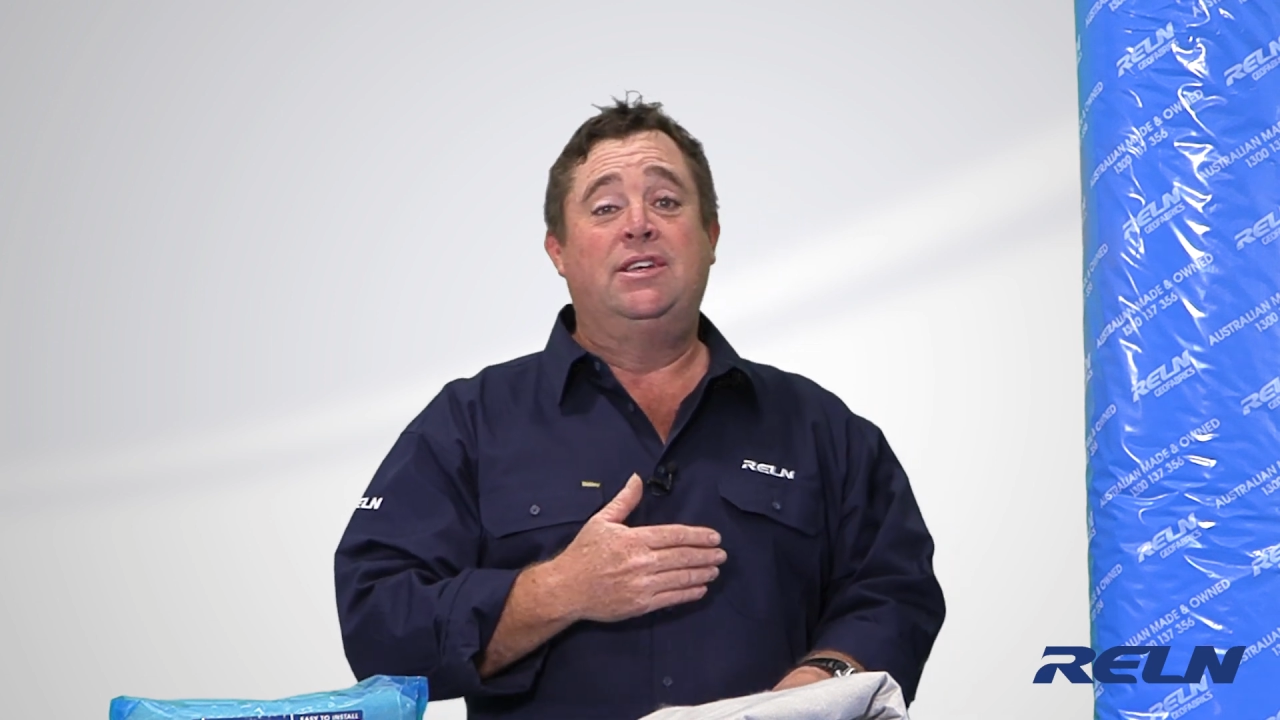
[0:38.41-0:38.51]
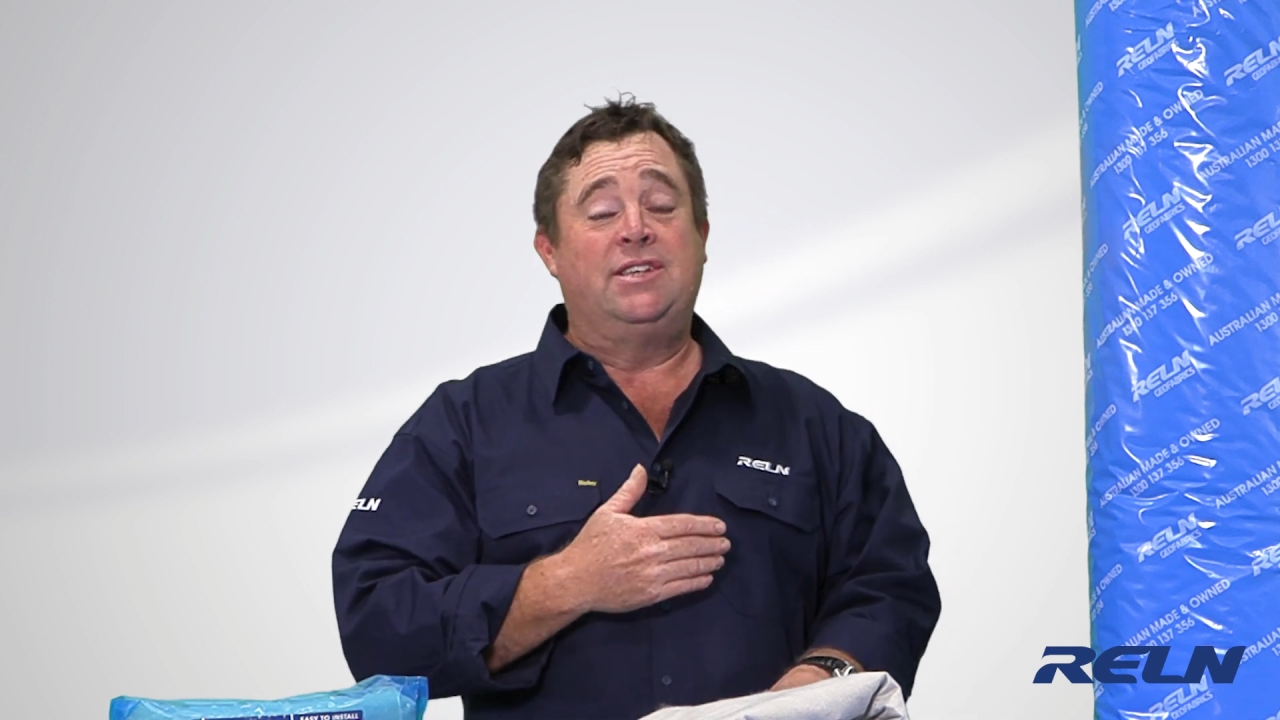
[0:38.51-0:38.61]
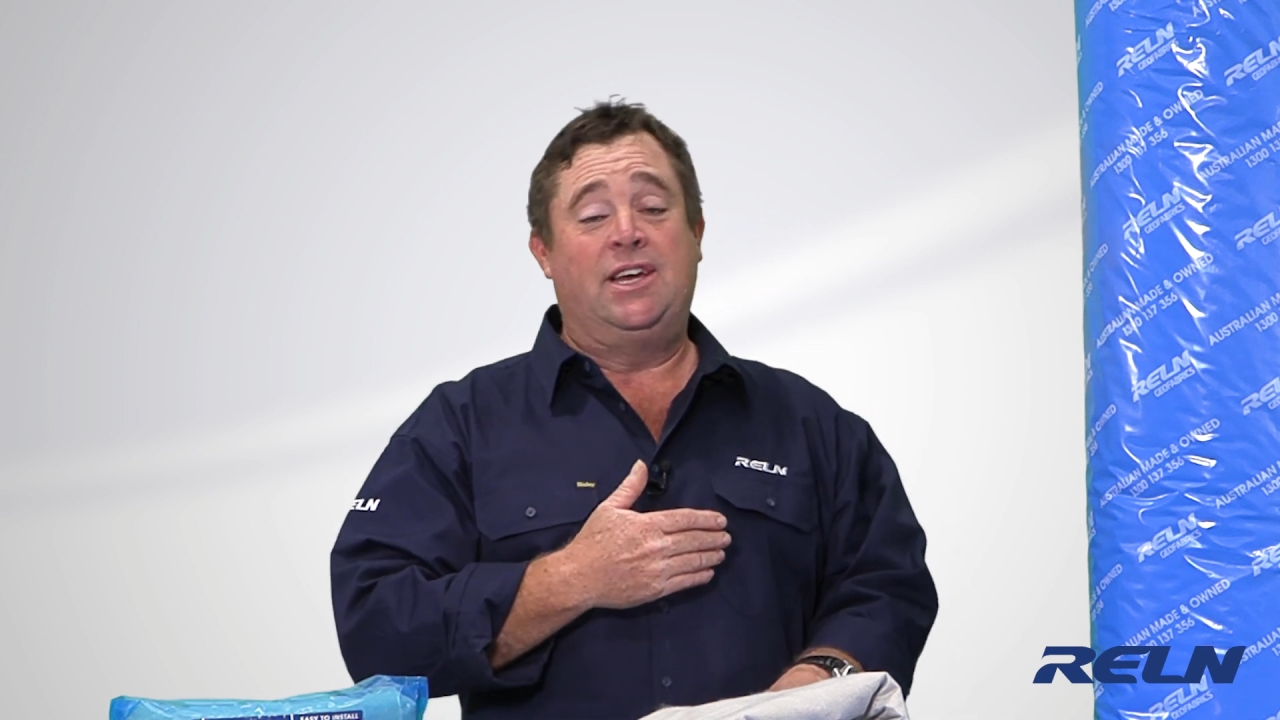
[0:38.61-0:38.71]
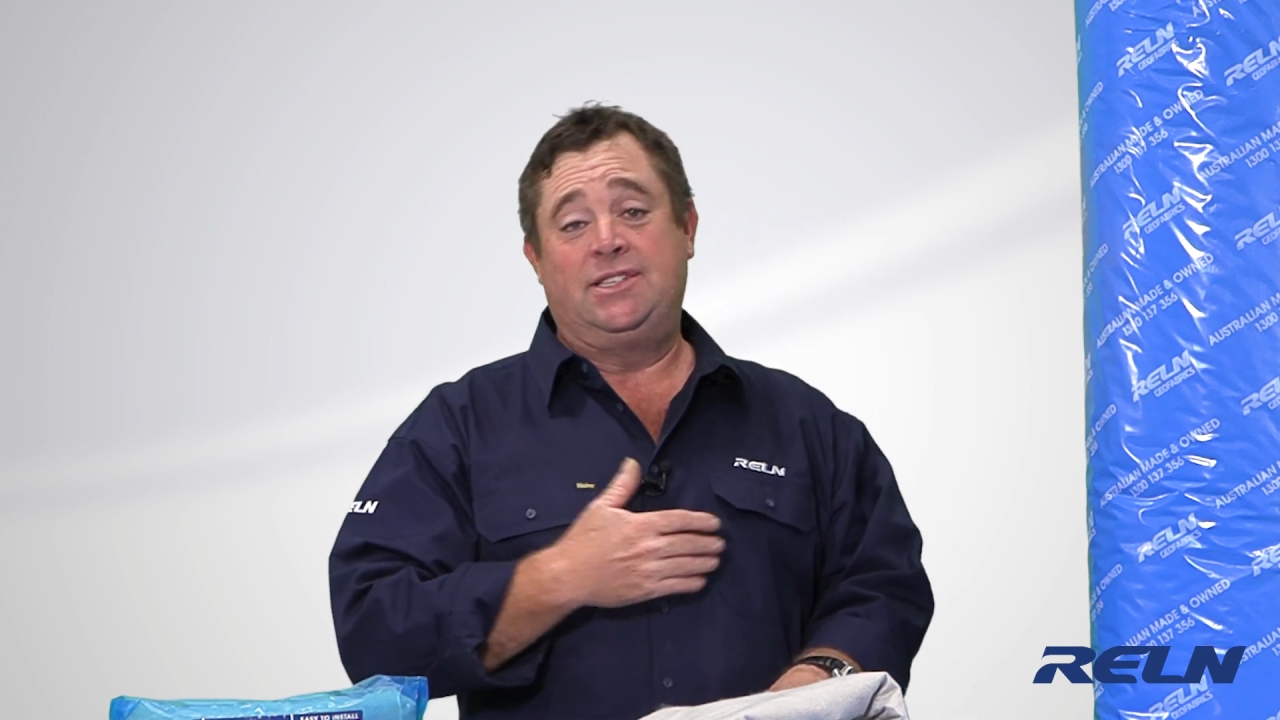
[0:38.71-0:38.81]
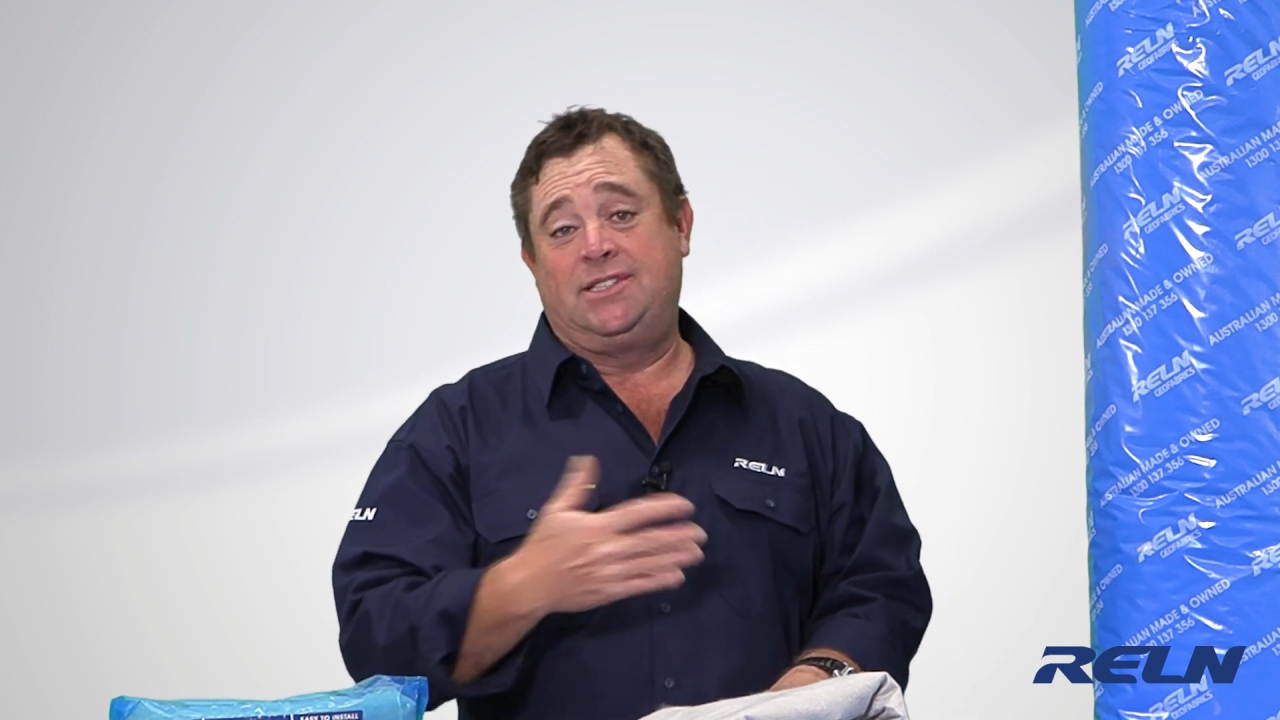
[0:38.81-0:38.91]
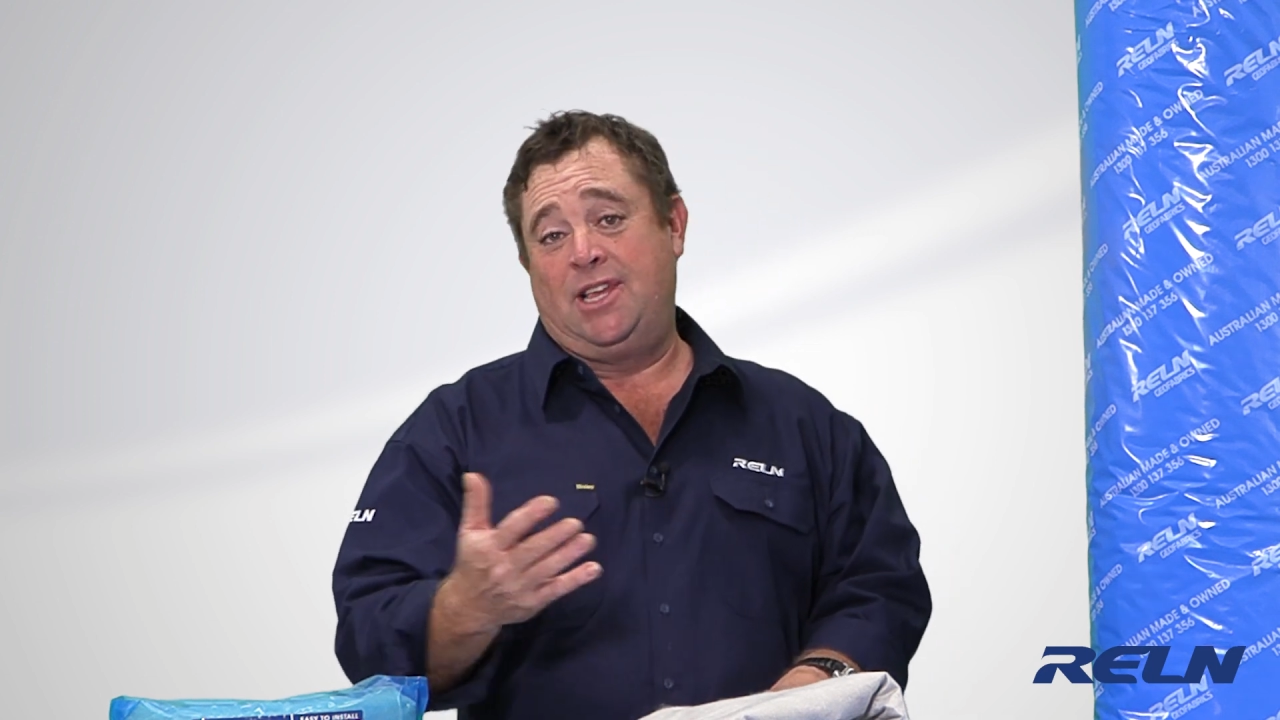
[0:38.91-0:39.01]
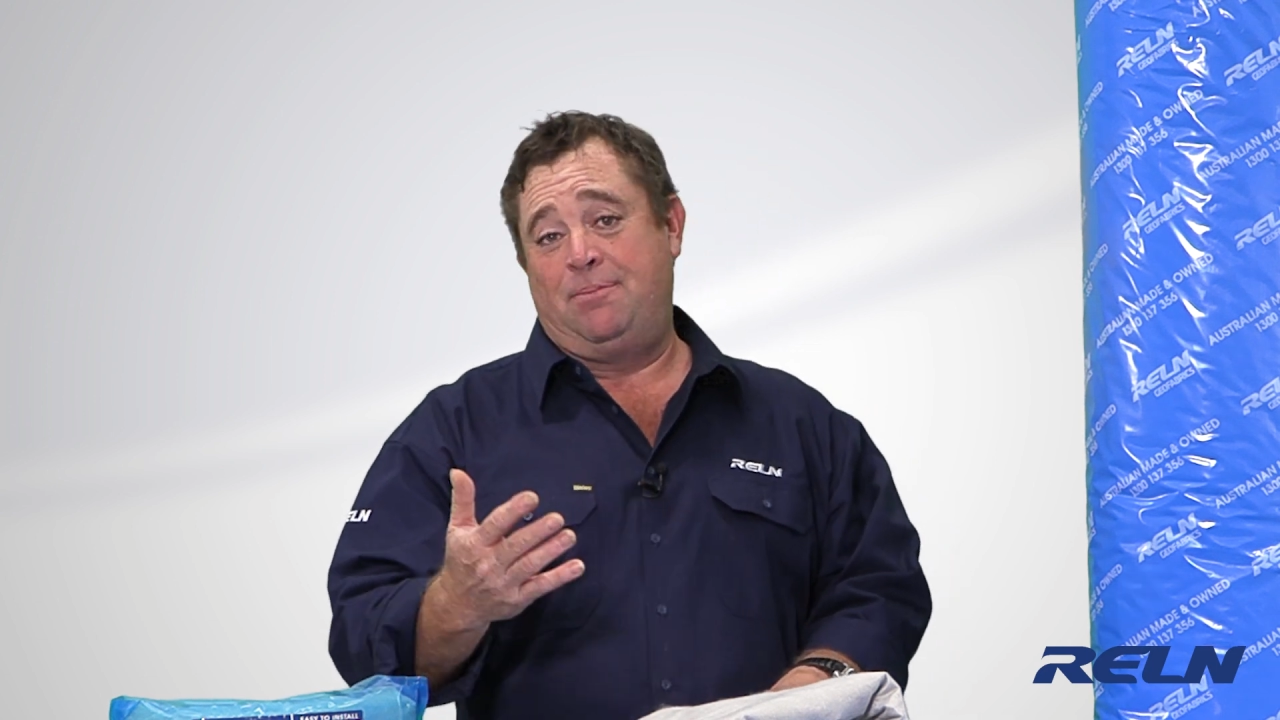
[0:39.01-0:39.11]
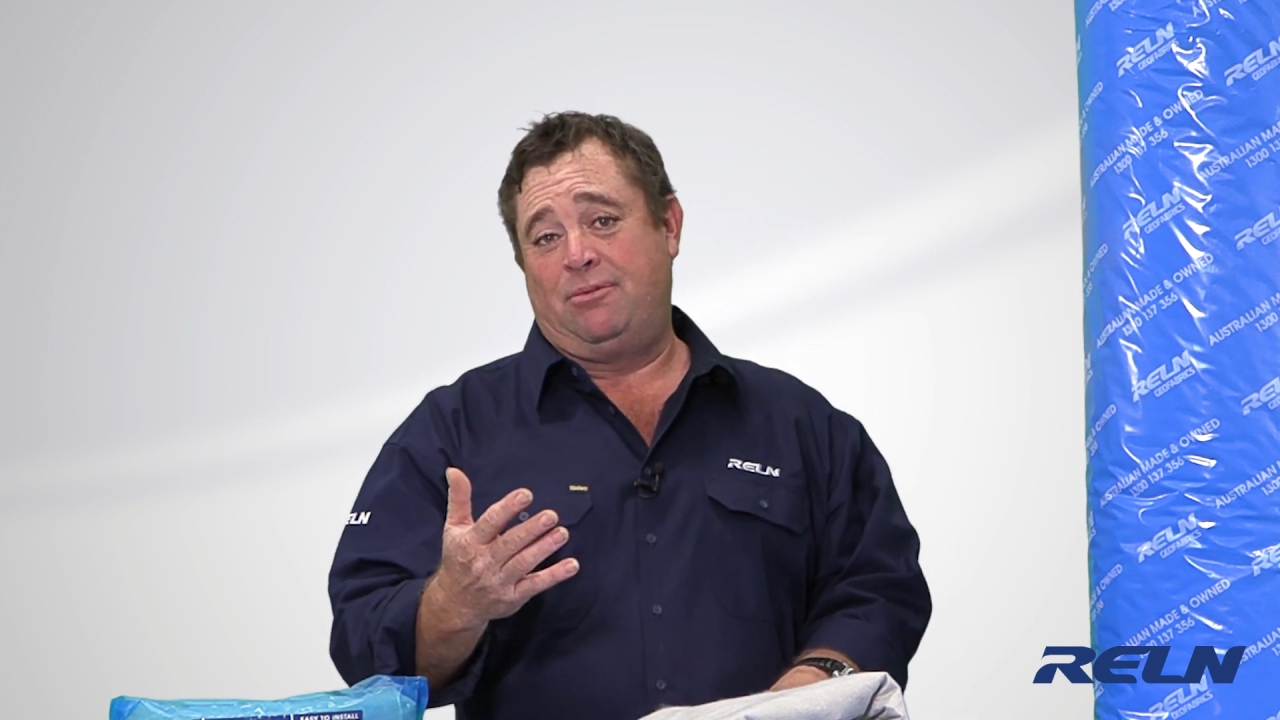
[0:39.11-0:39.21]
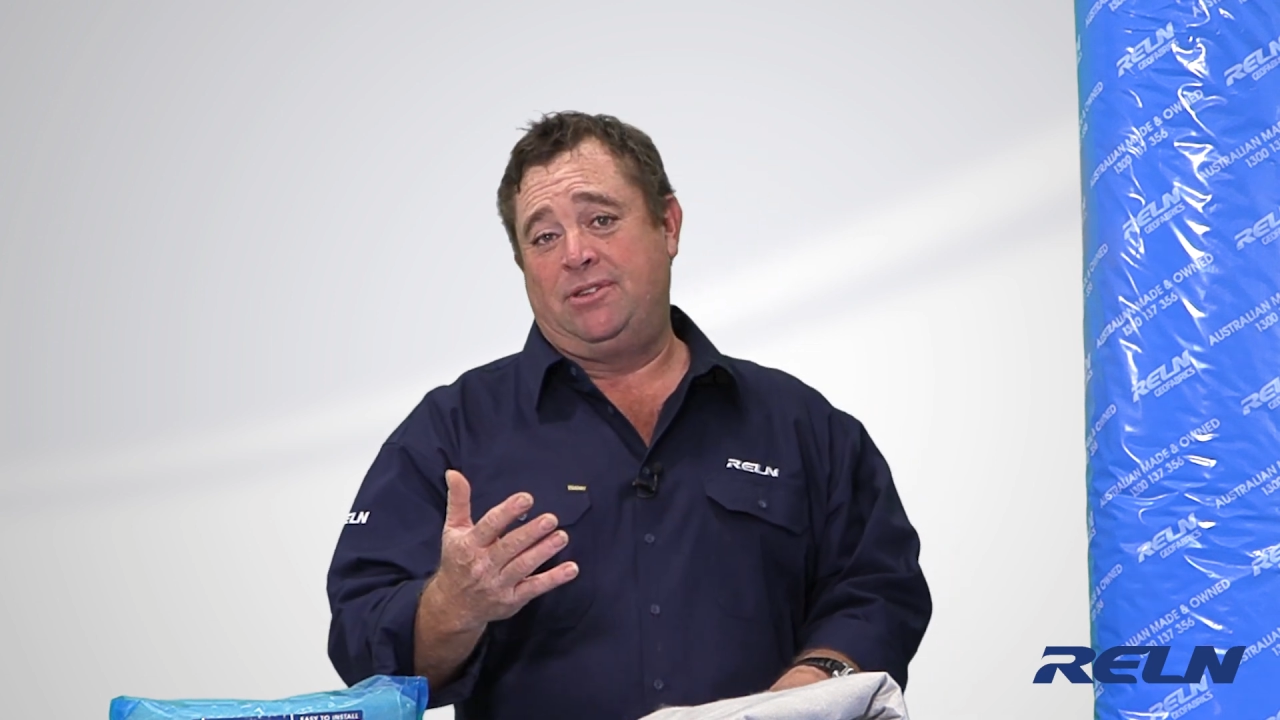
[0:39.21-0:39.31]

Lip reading: say, a sleeper